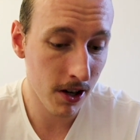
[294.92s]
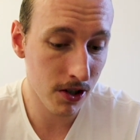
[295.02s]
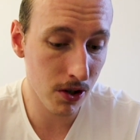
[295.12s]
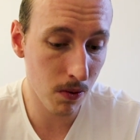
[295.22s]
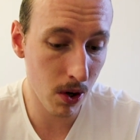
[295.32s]

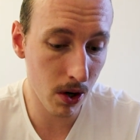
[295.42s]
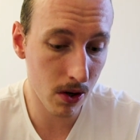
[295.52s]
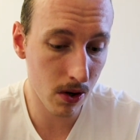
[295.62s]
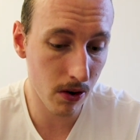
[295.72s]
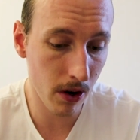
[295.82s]
Do you
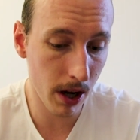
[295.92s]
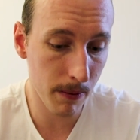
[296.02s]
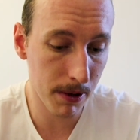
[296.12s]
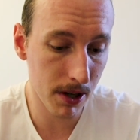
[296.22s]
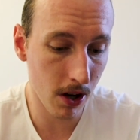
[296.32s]
work or grow
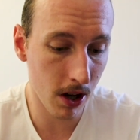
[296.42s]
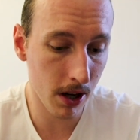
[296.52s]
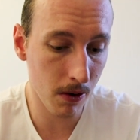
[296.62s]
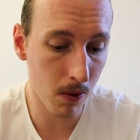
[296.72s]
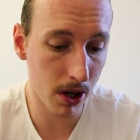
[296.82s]
up in
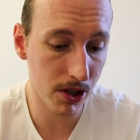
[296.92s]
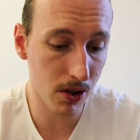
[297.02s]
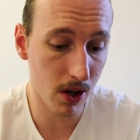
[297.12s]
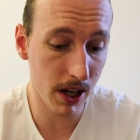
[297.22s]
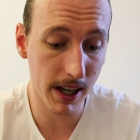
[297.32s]
Ghana? What is
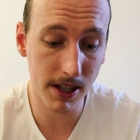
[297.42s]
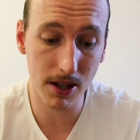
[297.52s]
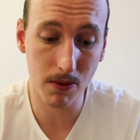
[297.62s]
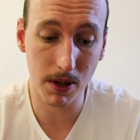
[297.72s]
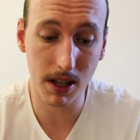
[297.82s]
your
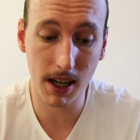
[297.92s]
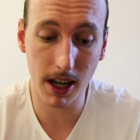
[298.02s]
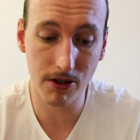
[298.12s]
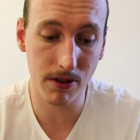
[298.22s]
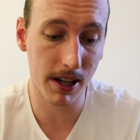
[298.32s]
connection with the
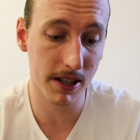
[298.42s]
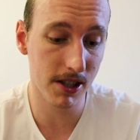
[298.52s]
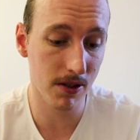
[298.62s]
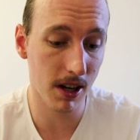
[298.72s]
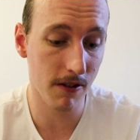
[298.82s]
country? I can
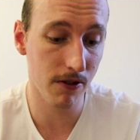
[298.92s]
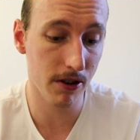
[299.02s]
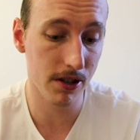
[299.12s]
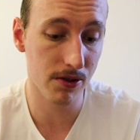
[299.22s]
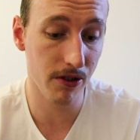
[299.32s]
see your love
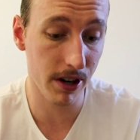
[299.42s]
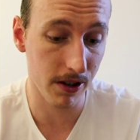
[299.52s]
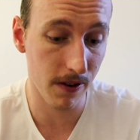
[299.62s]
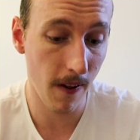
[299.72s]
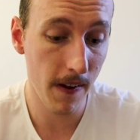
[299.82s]
for it is
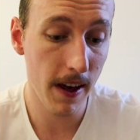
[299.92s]
real.